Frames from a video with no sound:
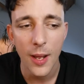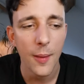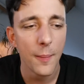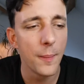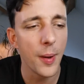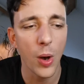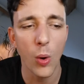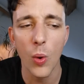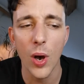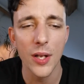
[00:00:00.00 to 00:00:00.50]

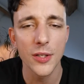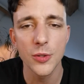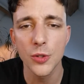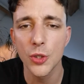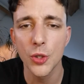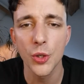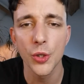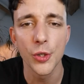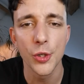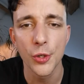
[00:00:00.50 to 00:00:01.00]
But
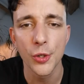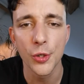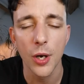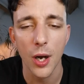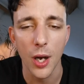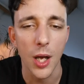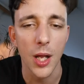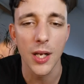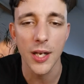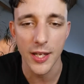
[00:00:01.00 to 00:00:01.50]
what do you
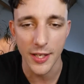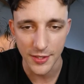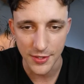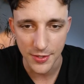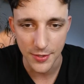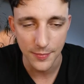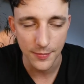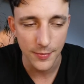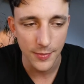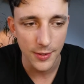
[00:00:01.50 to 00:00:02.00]
call it?
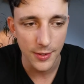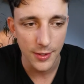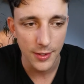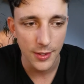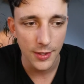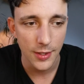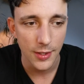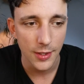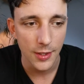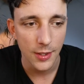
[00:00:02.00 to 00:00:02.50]

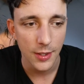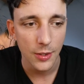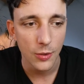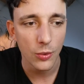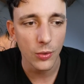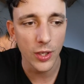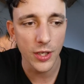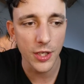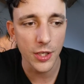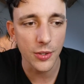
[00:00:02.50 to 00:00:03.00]

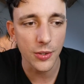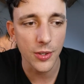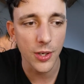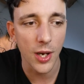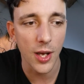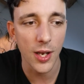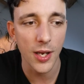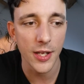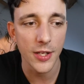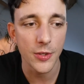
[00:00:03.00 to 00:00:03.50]
What do you
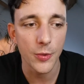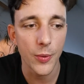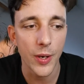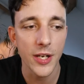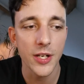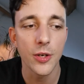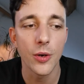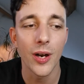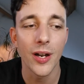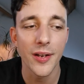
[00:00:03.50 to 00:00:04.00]
call it
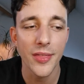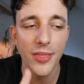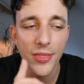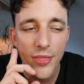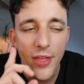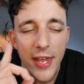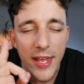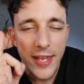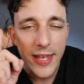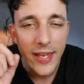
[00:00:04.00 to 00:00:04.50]
when you are
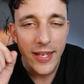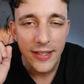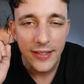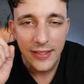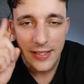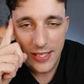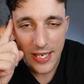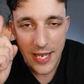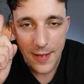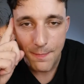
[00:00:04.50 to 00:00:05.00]

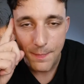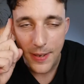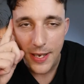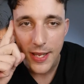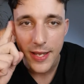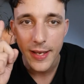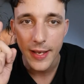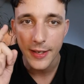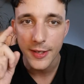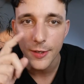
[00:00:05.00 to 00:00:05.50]
thinking
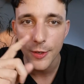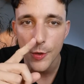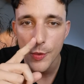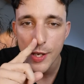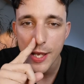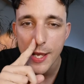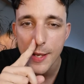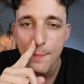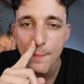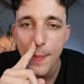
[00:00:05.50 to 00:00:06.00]
deeply and
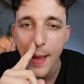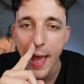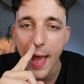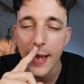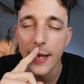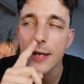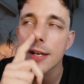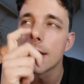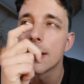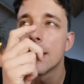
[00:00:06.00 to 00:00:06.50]
looking
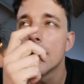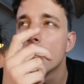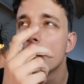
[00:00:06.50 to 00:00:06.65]
back?